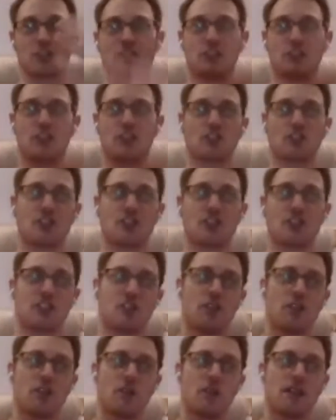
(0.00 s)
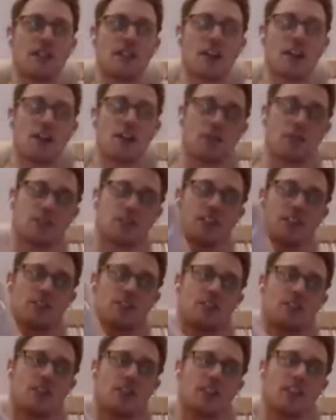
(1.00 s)
to describe. Do you know what I mean? No, it's those
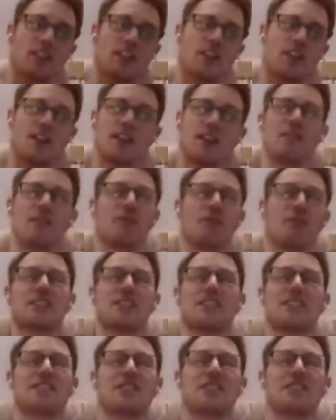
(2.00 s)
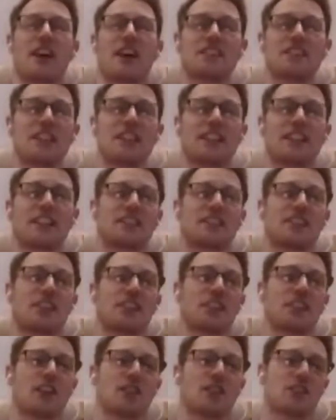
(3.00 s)
like it's not Aztec. It's like
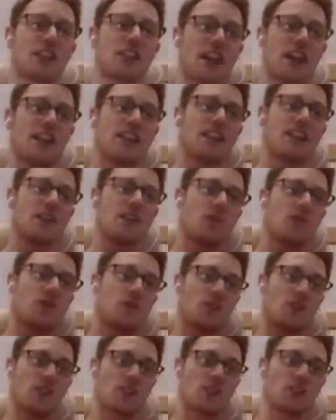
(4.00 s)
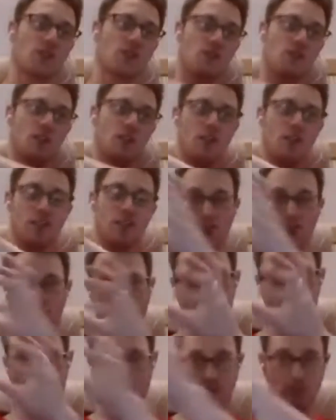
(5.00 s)
those caves that you are sort of
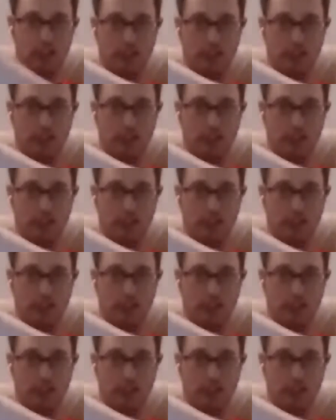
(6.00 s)
built